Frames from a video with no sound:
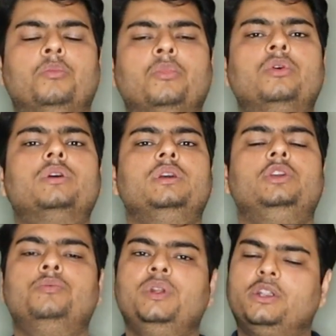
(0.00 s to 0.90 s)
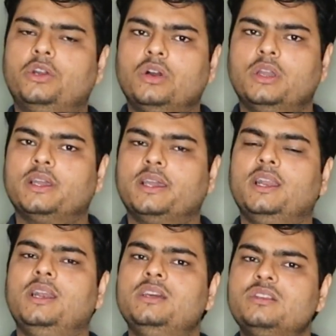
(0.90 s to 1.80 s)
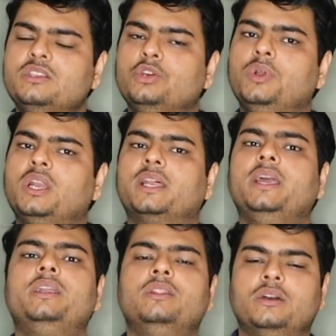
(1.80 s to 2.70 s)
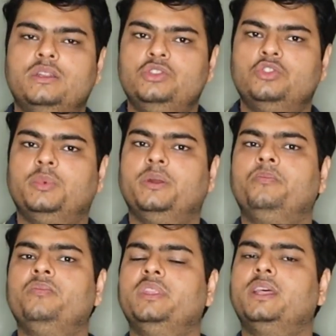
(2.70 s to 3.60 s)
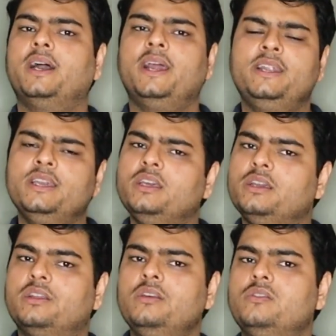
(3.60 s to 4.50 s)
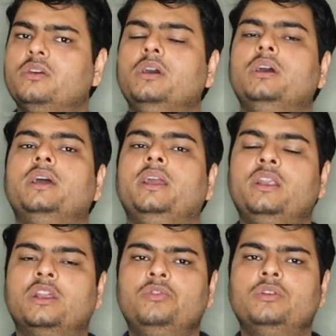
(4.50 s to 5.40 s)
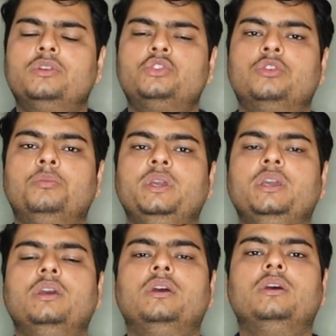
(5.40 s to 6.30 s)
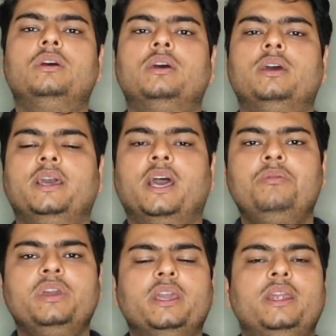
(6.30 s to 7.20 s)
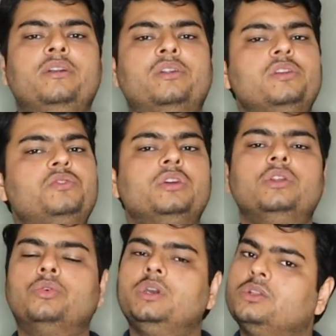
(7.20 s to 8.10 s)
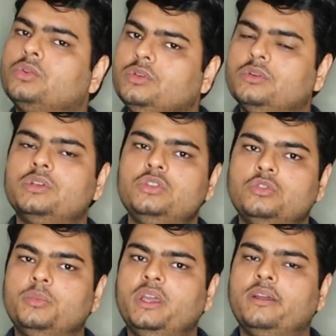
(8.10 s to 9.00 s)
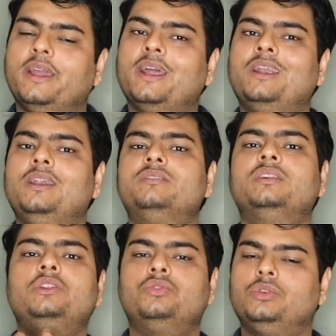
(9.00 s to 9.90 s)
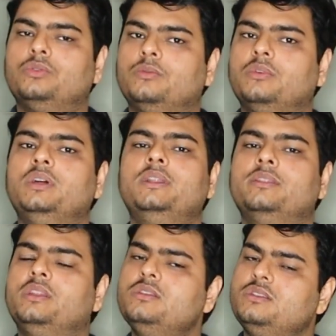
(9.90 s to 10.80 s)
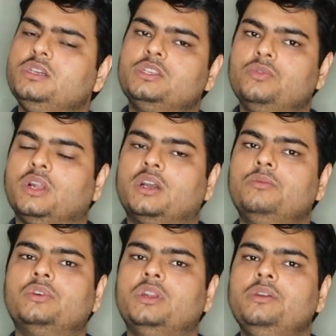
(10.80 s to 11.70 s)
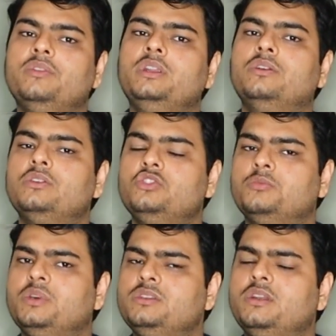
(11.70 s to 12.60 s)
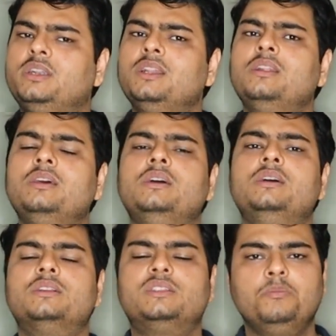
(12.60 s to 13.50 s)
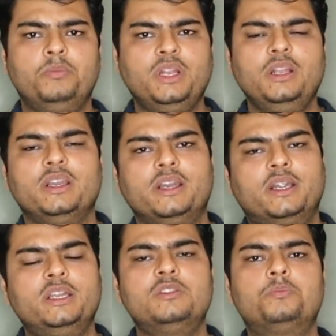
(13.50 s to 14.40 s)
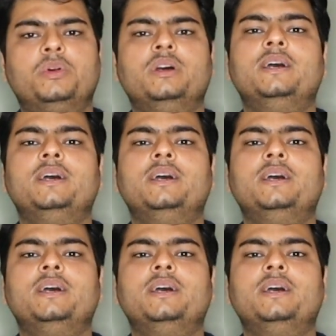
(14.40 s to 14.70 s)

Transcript: more you will talk and less you will write in the resume the idea here is interviewers should be having interest in going through your resume and listen to you these things will come only when your resume is little simple crisp